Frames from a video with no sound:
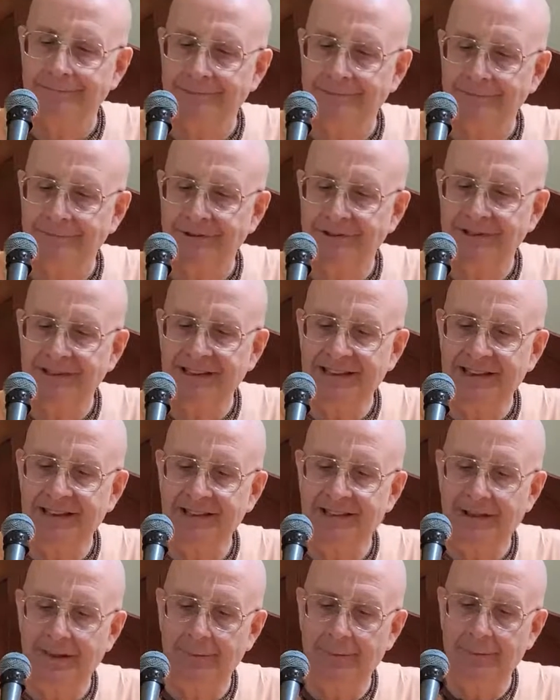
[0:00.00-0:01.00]

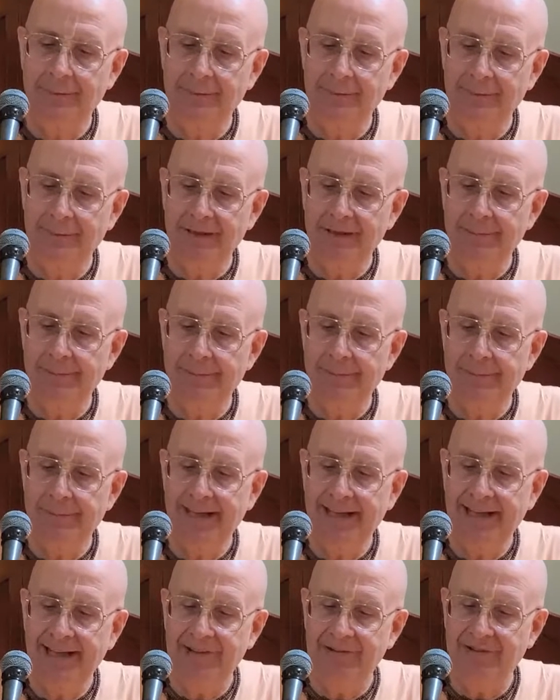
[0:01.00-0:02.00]
Prasidatam, be
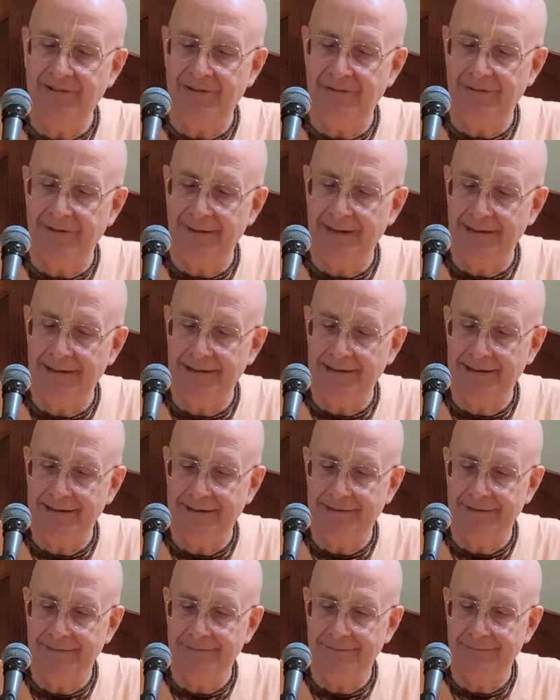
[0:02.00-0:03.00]
pacified.
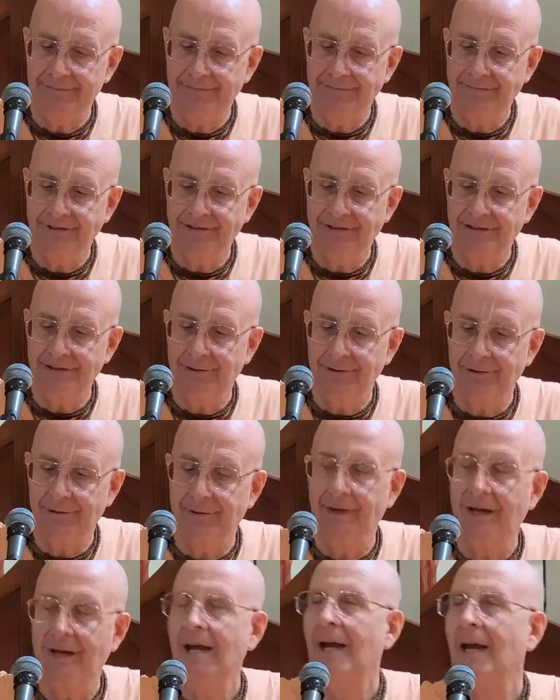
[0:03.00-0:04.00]

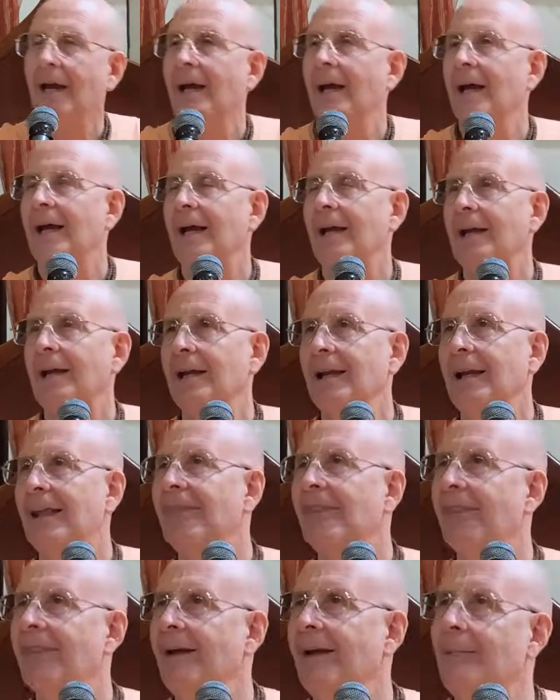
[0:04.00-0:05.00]
So
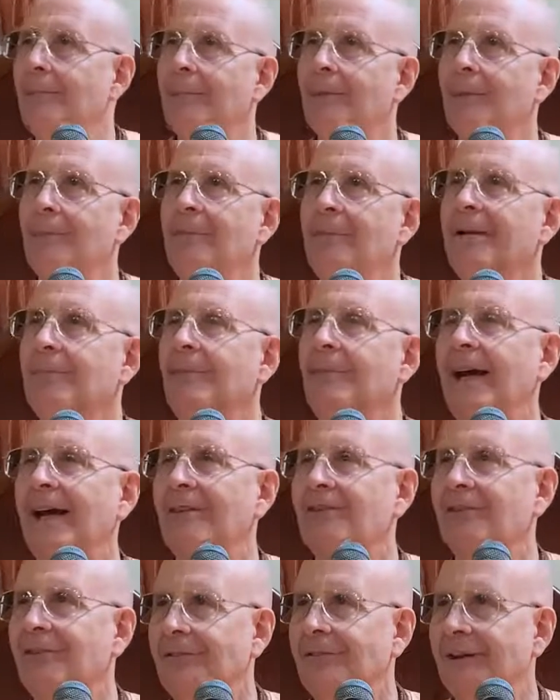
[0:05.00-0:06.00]
let them be
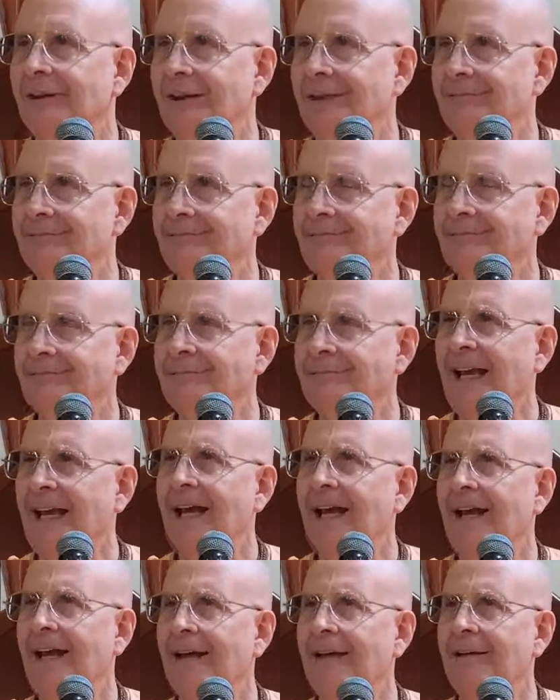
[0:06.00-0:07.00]
pacified.
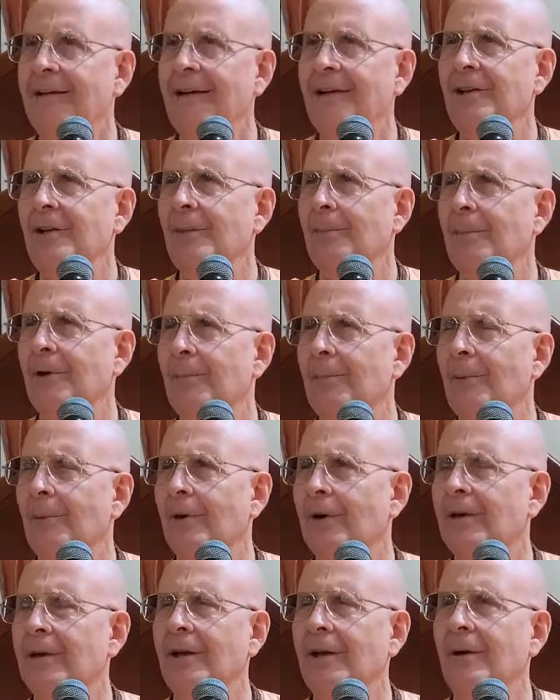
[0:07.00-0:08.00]
And in the
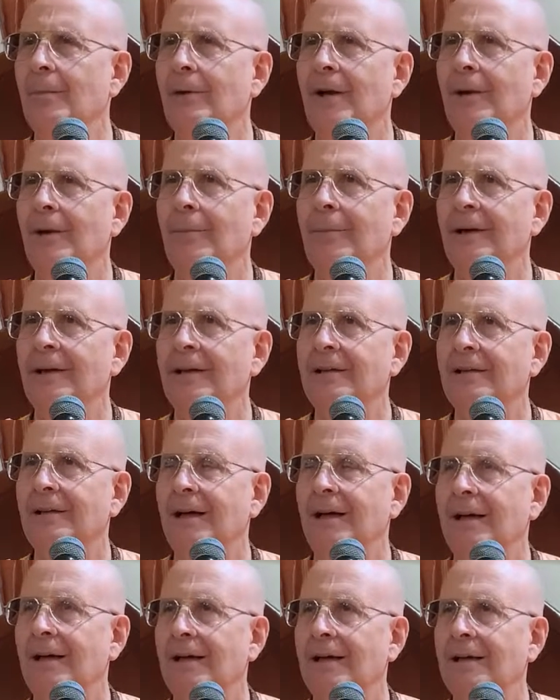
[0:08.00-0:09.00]
purport there, Prabhupada
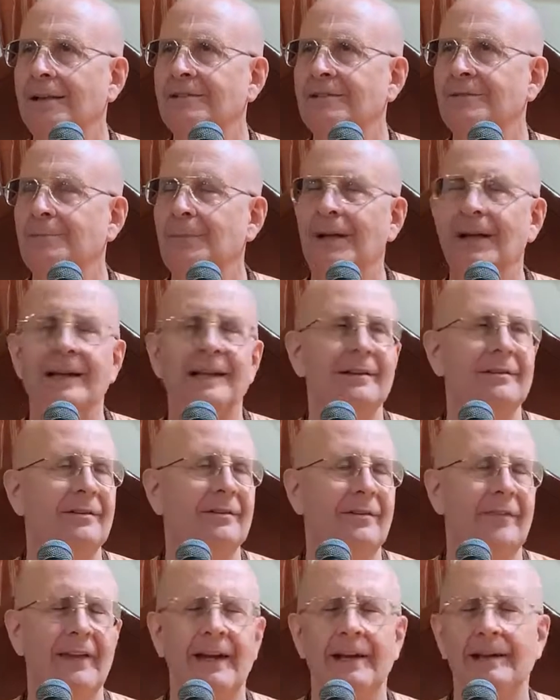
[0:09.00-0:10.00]

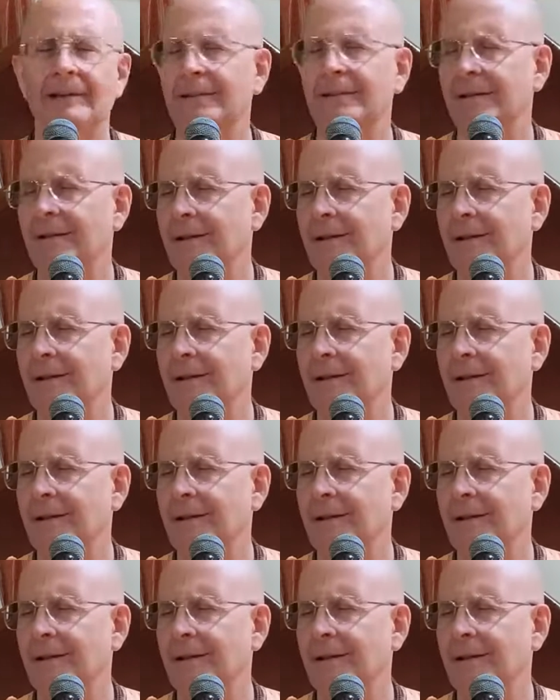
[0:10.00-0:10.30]
explains that